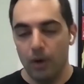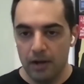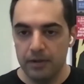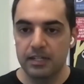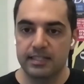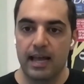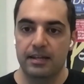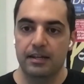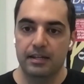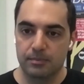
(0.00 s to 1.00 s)
to
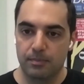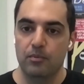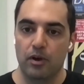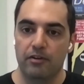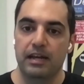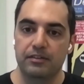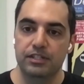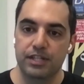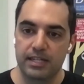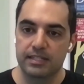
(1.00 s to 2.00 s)
understand and explain where an
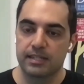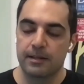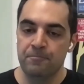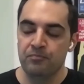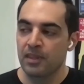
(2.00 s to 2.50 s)
outage is.